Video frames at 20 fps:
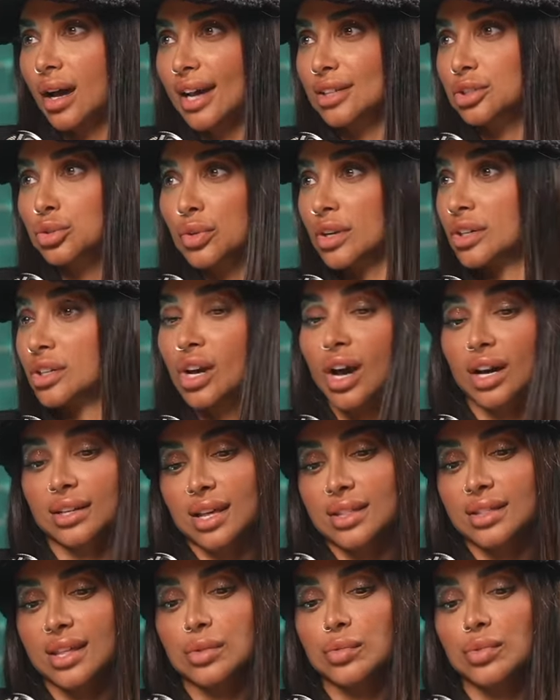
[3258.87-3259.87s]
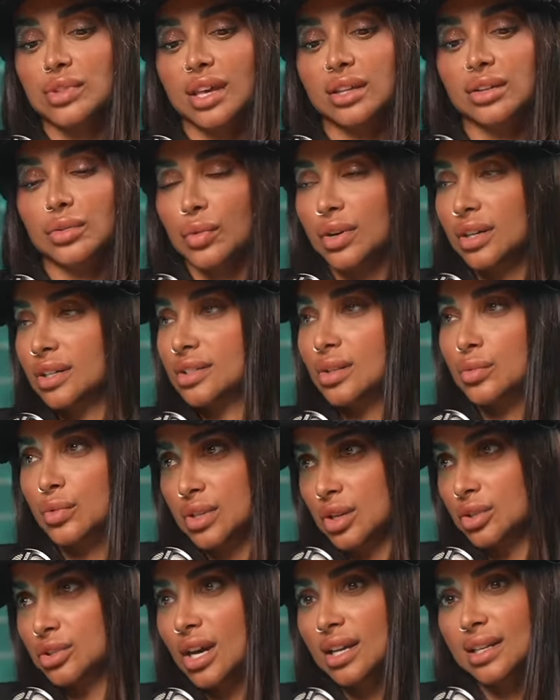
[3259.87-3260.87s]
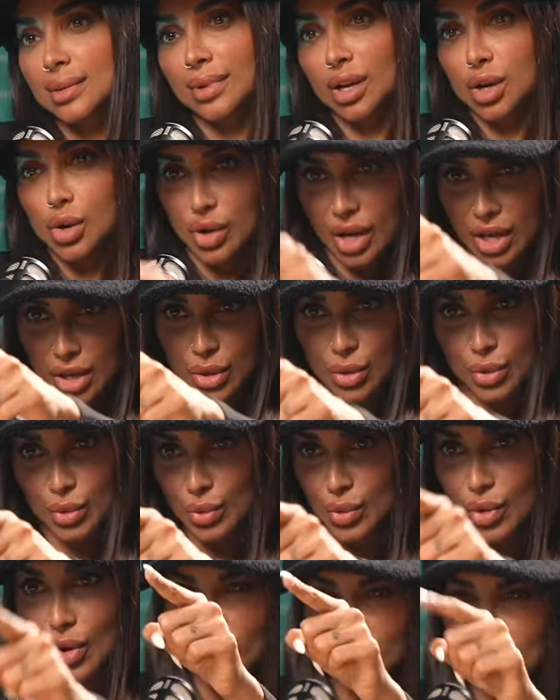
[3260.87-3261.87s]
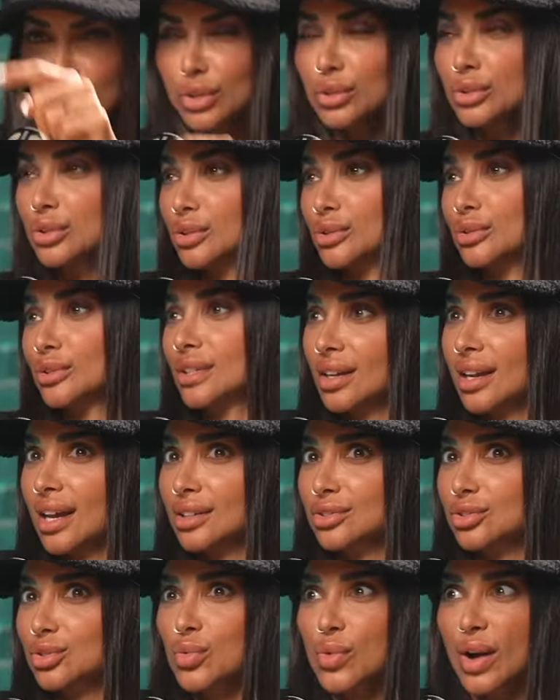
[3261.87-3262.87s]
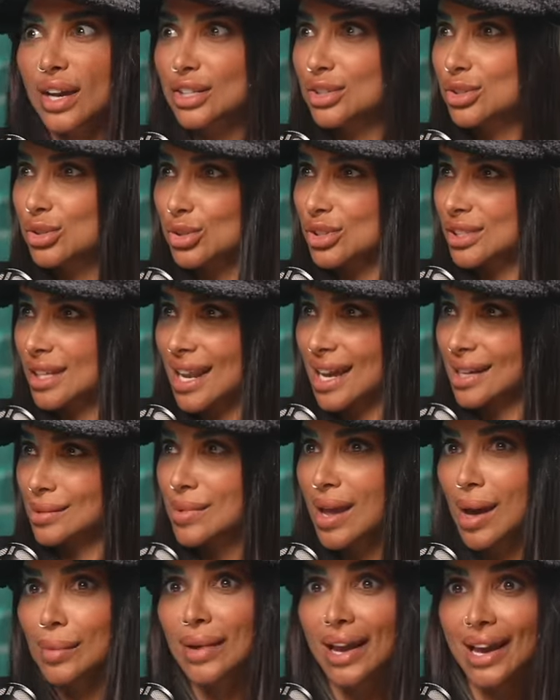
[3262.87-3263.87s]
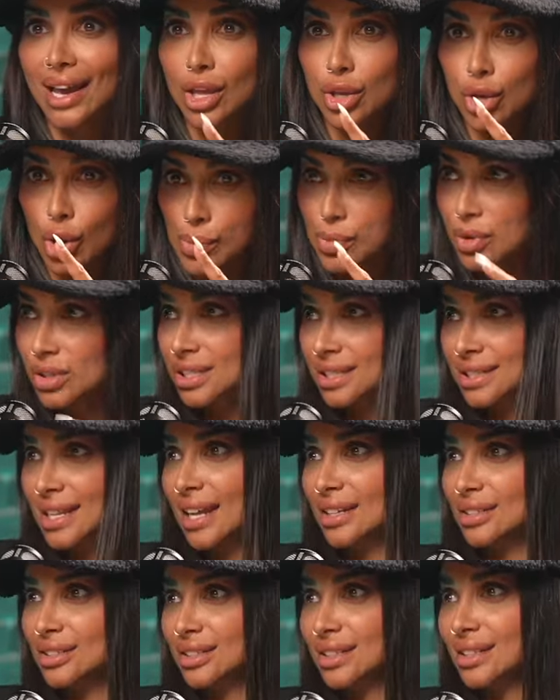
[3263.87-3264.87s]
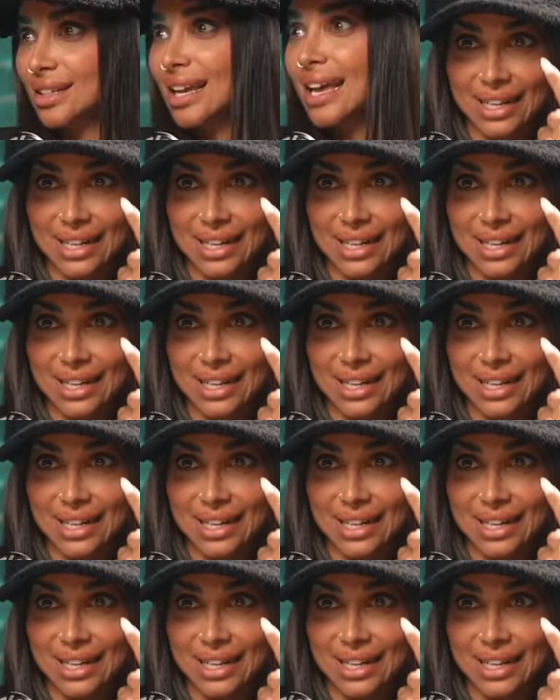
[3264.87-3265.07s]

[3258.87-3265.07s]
I swear to God. And then when they're done, I'm like, okay, you, what do you do? They're like, so why did you select me? I'm like, your personality.